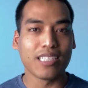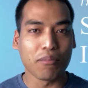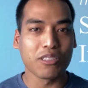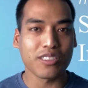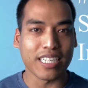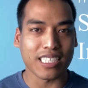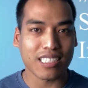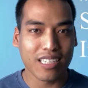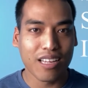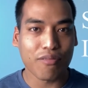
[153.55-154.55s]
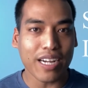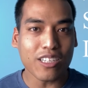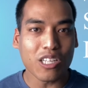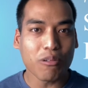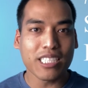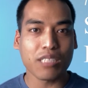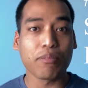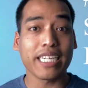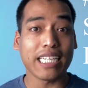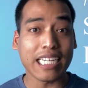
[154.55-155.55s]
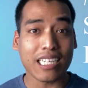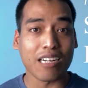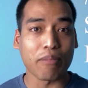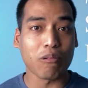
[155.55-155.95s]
Number six, find other ways to bring in income.